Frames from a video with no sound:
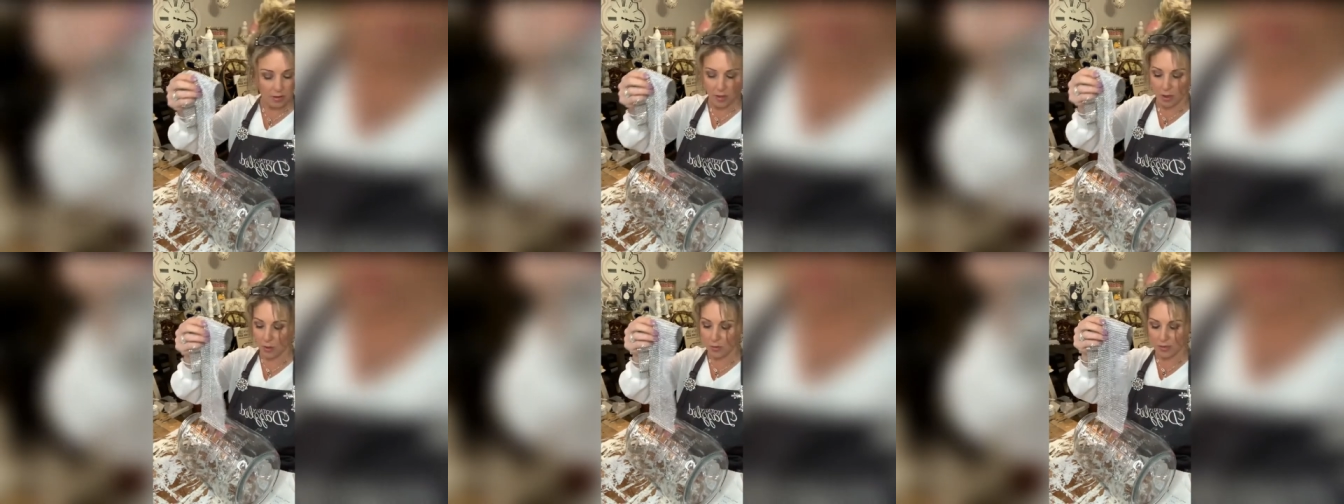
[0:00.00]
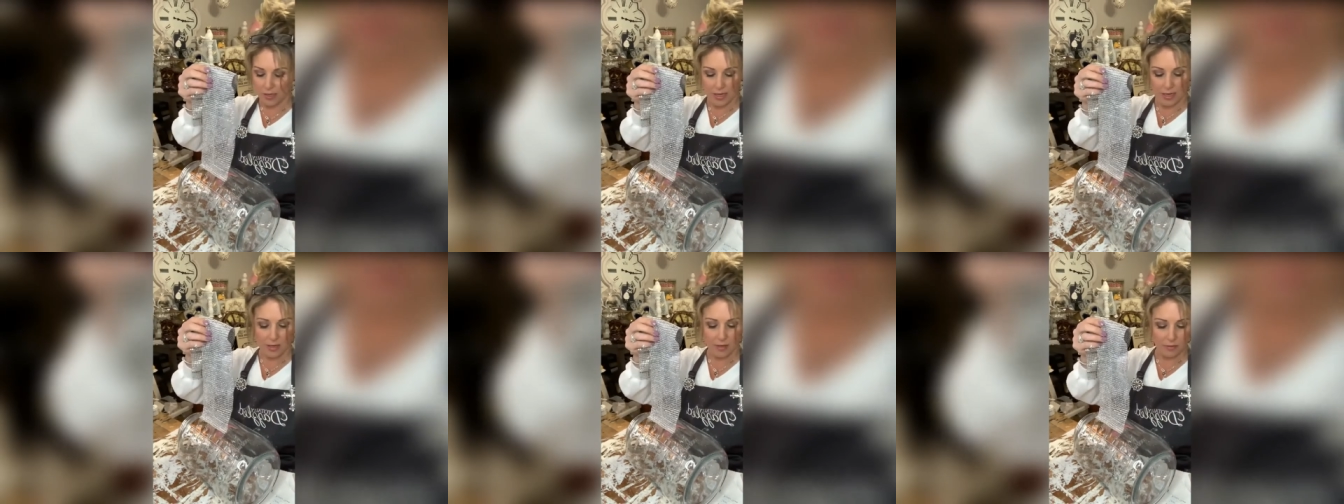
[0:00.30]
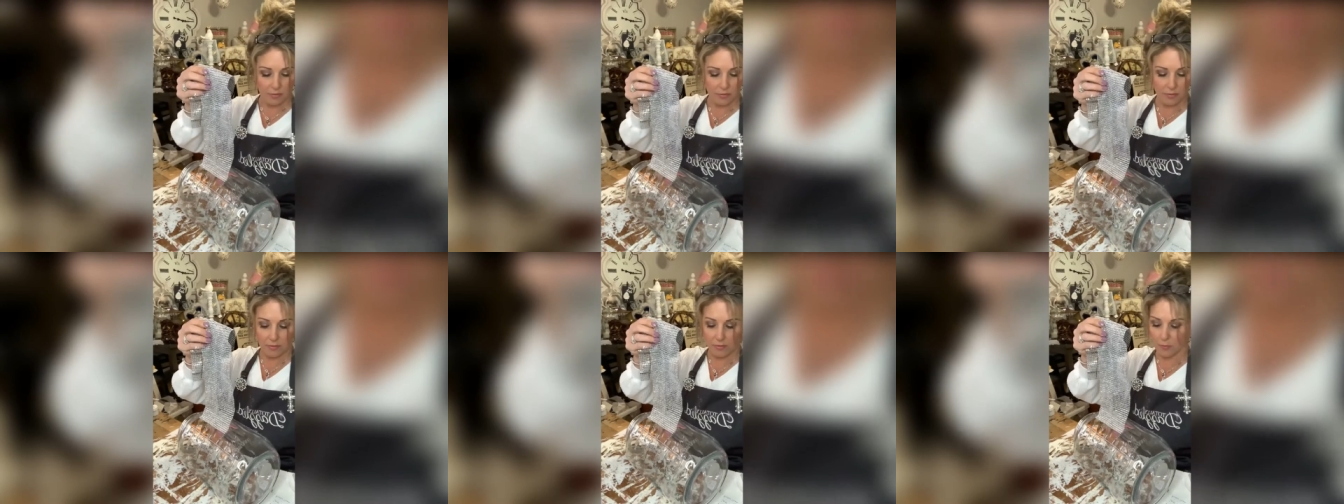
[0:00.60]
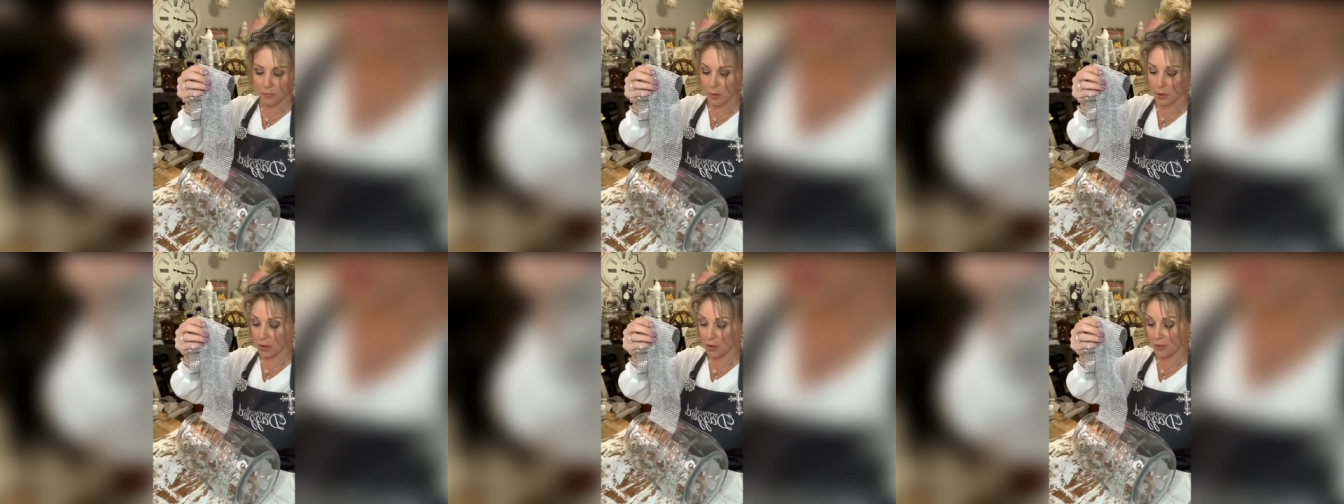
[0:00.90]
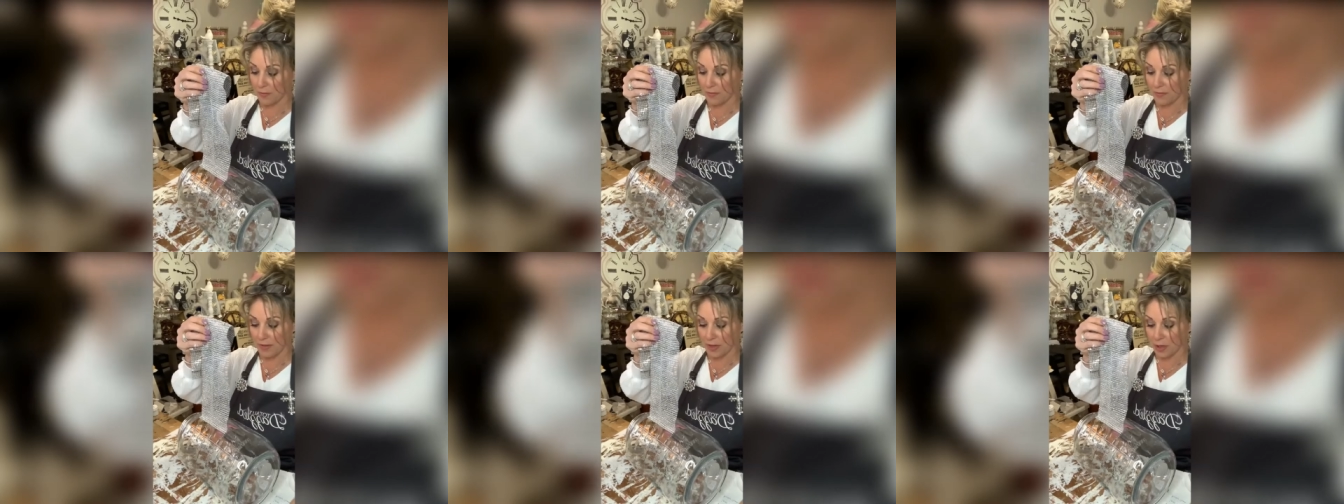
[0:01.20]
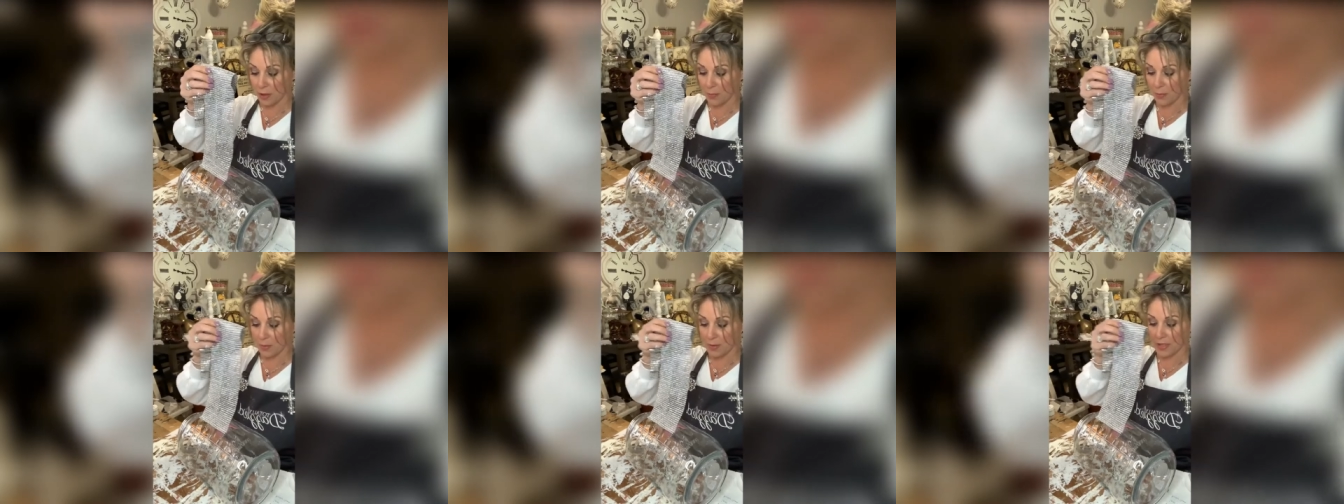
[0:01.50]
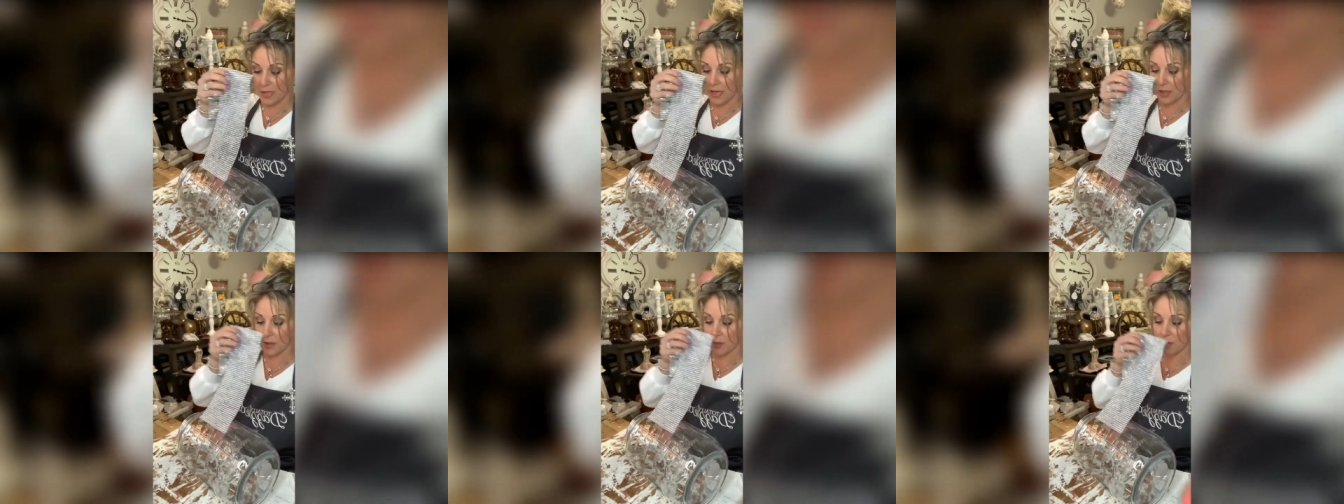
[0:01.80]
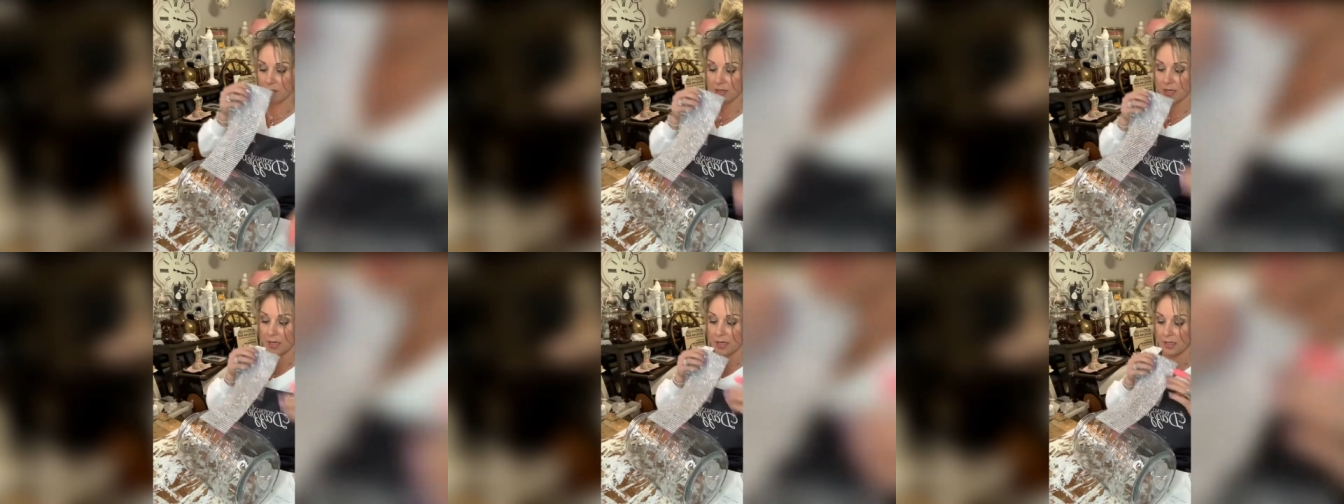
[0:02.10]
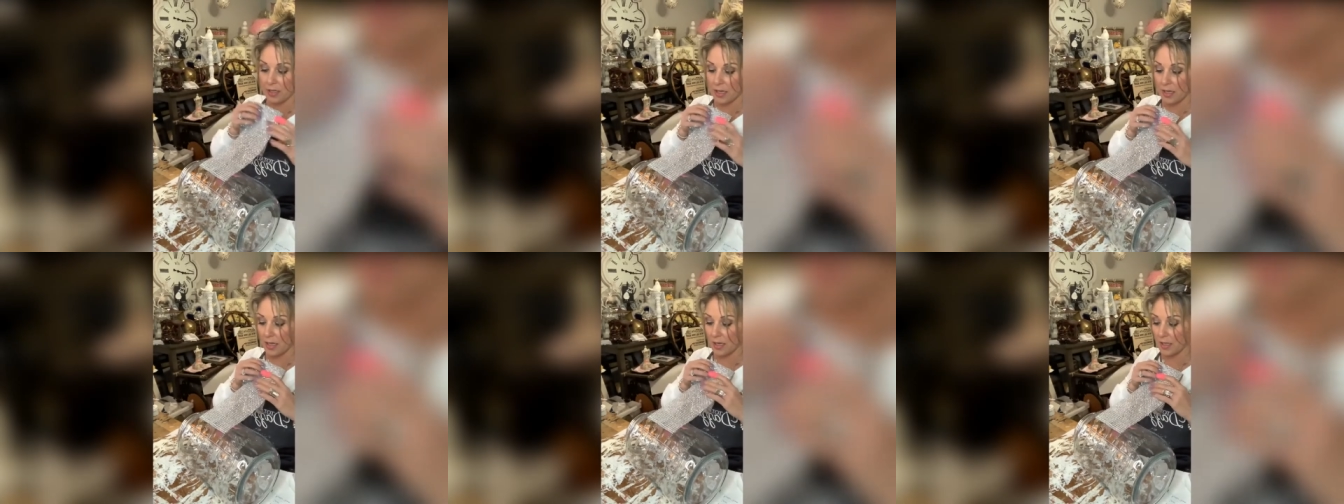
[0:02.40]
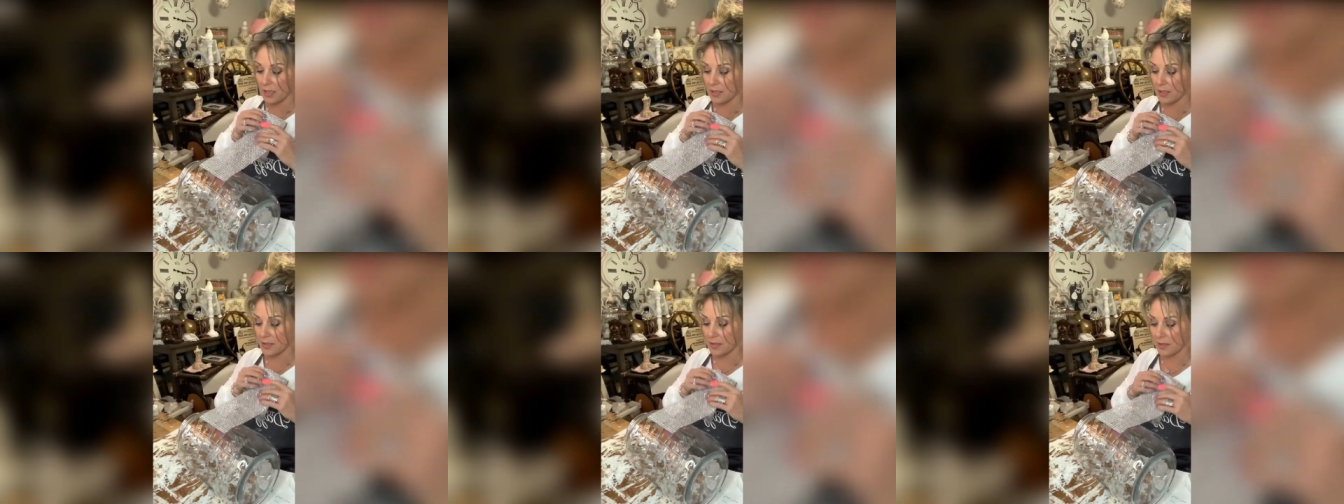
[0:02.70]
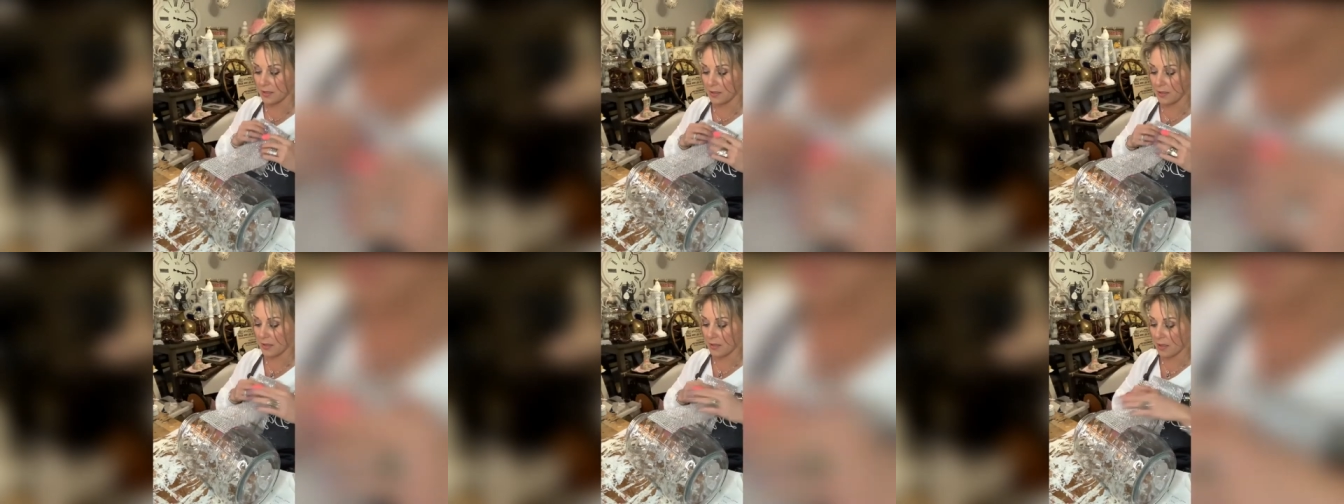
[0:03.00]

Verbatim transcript: go down, put your finger protectors on guys,